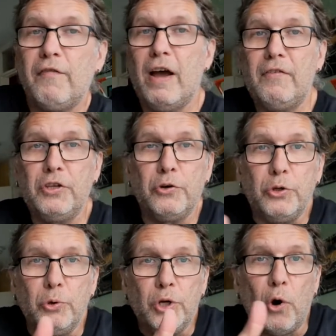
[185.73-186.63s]
having to
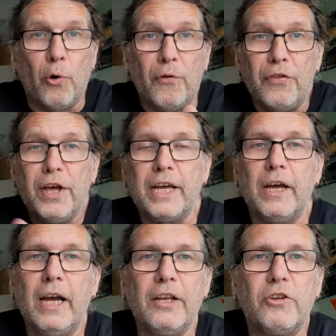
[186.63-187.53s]
do your own
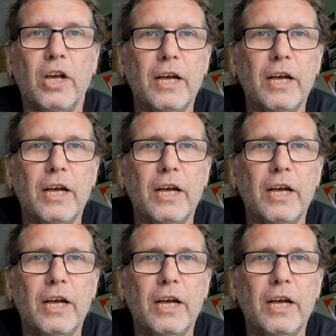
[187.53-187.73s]
thing, is